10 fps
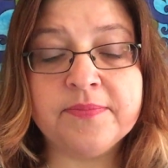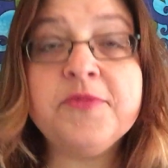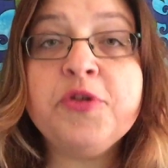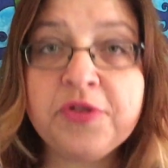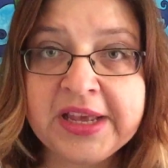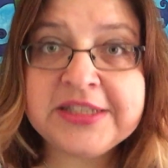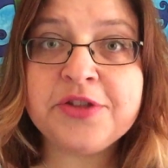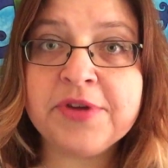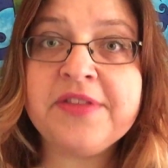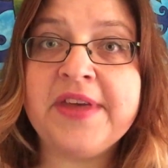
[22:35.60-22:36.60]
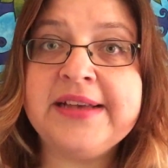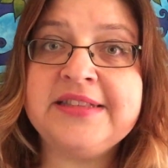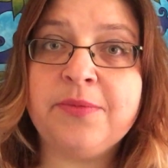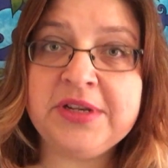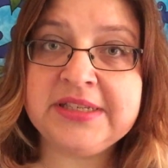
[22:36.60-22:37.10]
Do these 3 things
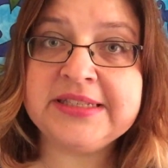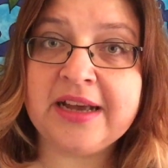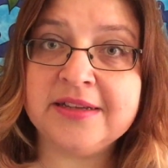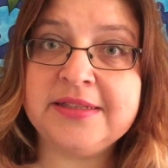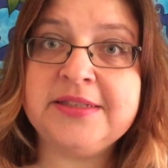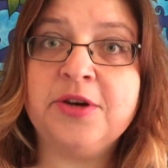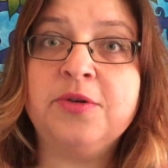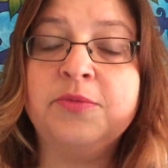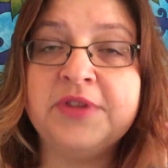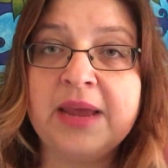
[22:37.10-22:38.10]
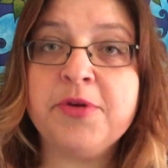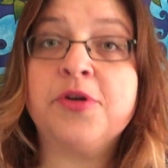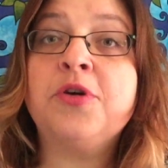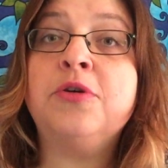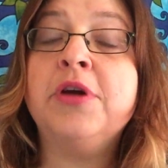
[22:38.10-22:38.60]
that we discussed. So name your
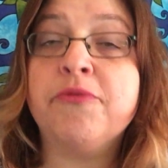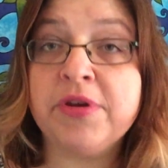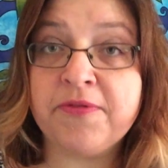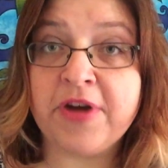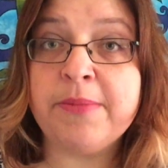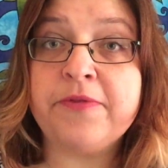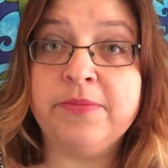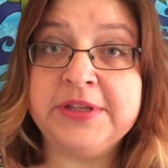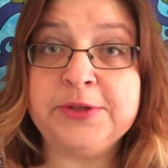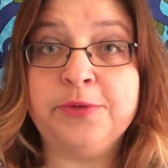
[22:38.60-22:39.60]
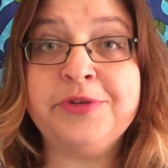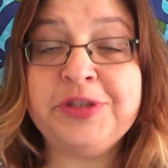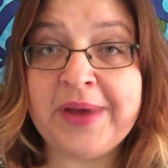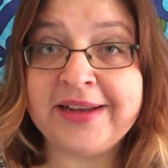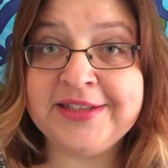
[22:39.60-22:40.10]
goal and reframe it from the soul
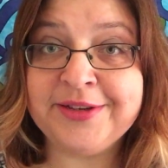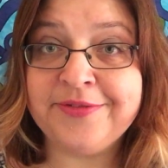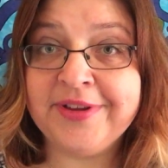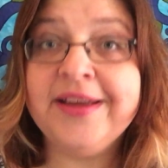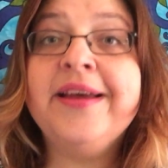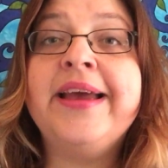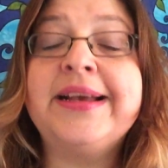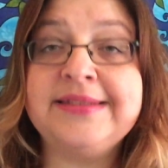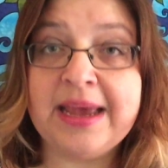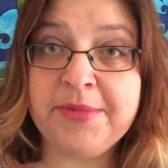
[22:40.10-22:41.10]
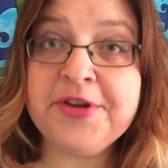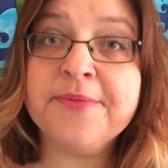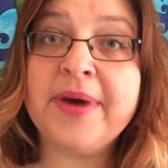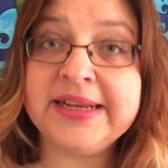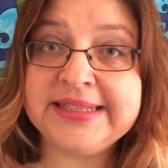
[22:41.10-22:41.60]
perspective, examine your
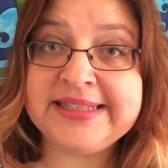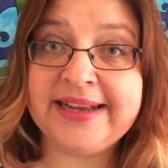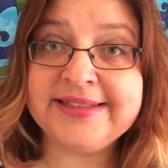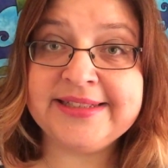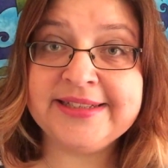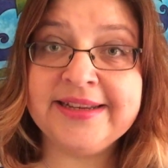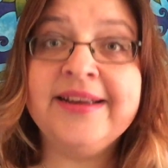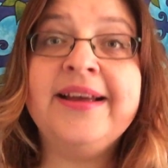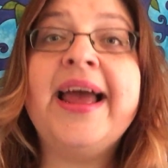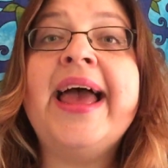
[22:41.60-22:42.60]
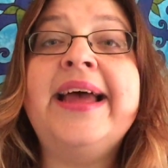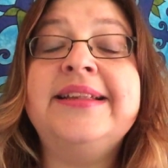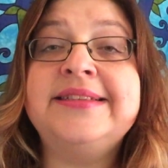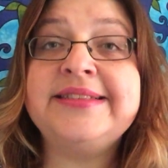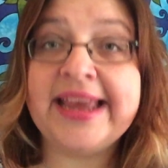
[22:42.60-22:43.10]
mindset,
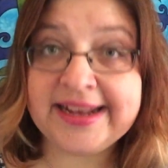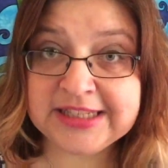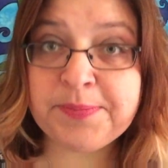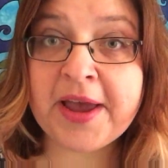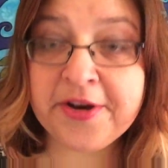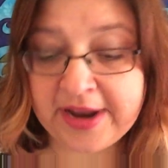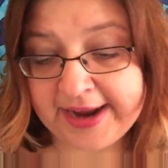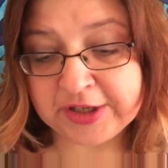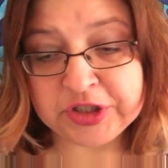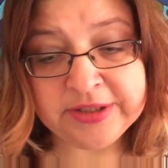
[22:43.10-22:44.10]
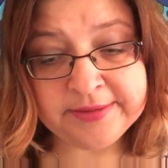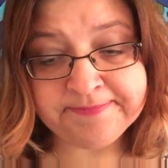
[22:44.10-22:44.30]
and take inspired action.